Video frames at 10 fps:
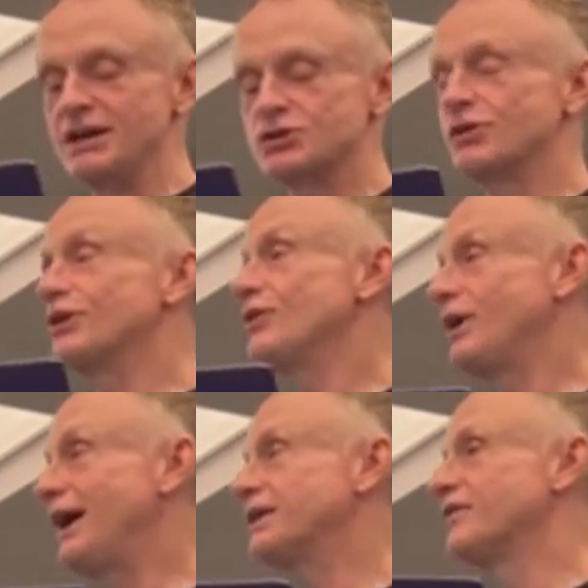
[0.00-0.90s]
So there are a
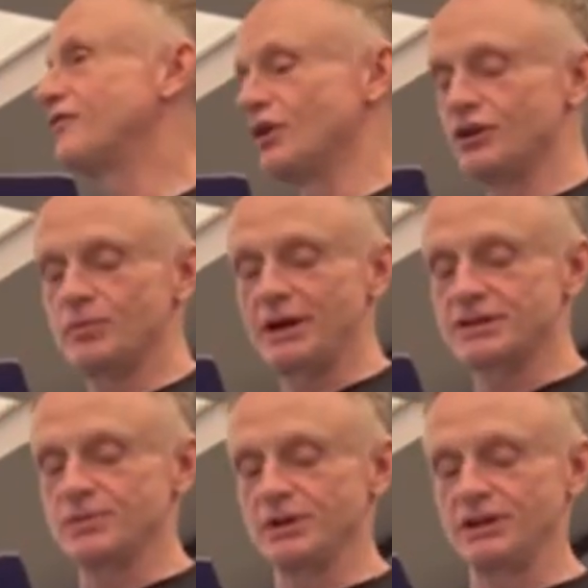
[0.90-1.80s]
lot of fun
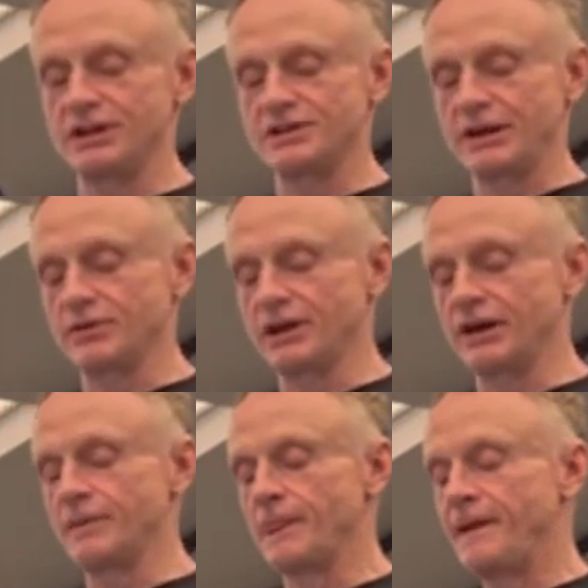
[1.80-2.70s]
possibilities out
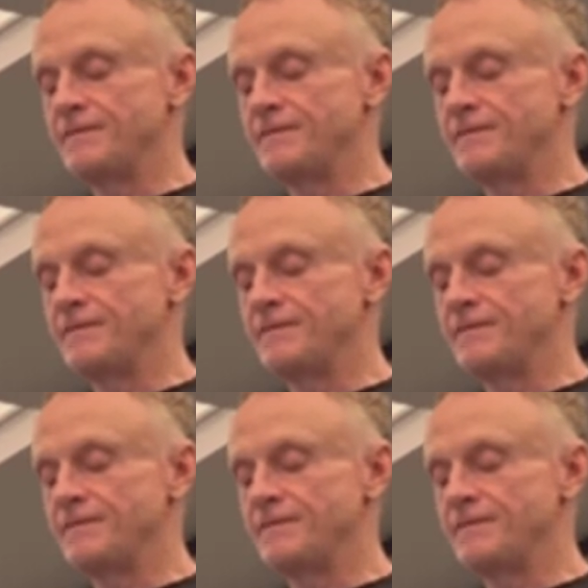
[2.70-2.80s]
there.